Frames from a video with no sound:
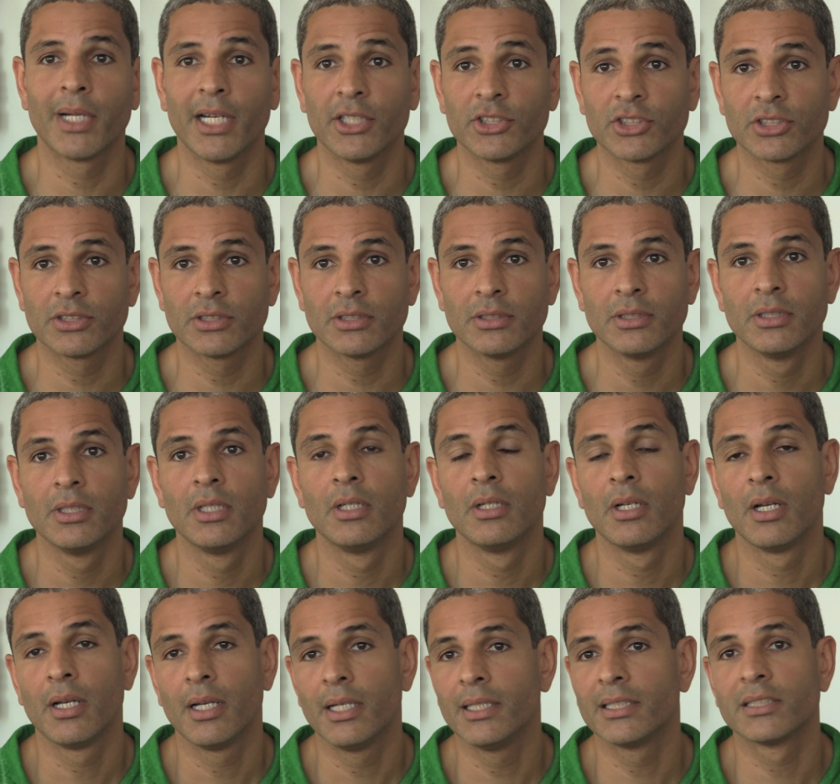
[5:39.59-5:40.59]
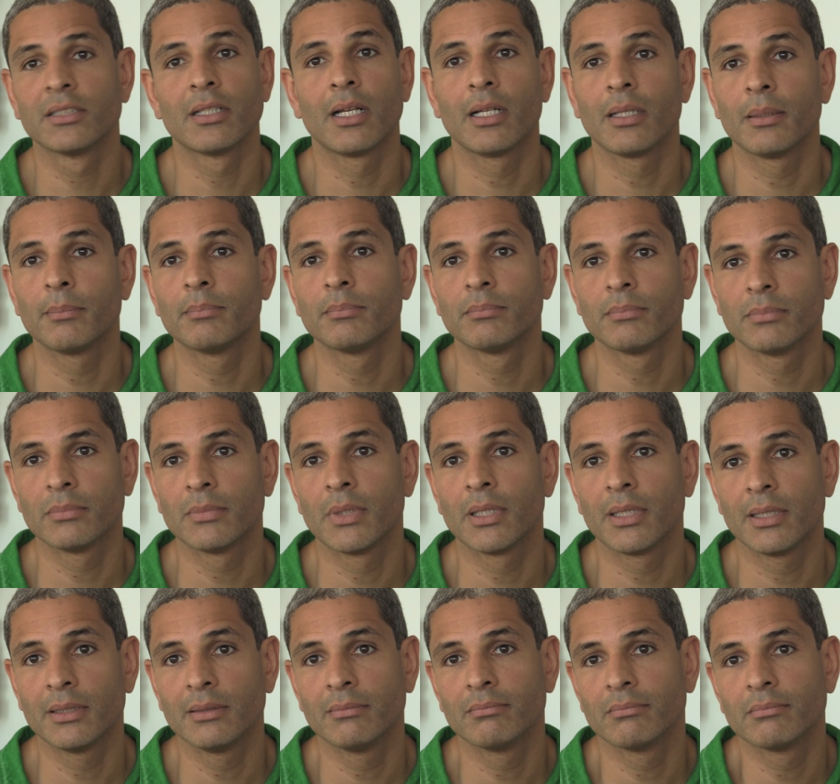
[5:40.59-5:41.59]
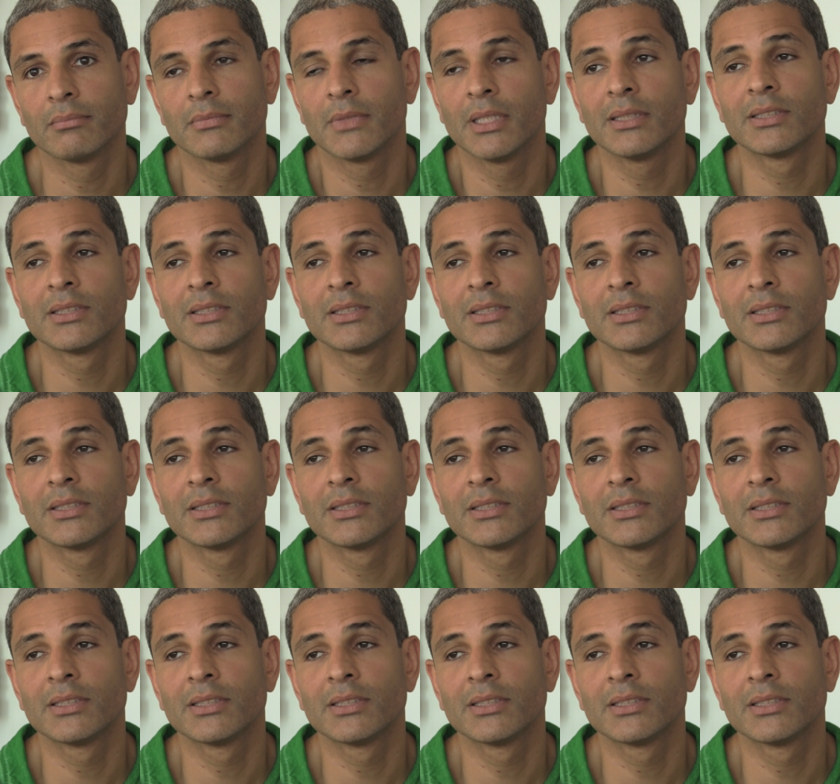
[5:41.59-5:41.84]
pressure is not, uh,